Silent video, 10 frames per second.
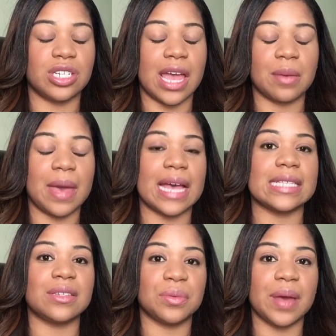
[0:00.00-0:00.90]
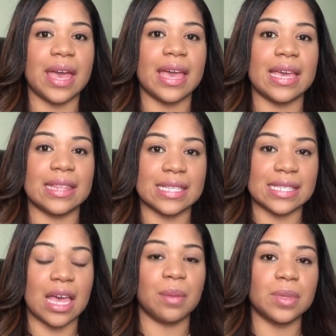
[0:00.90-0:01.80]
Jack passed away in
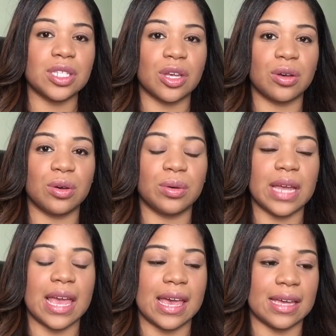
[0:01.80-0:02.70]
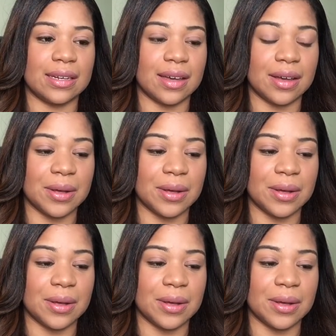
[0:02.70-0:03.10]
this episode, and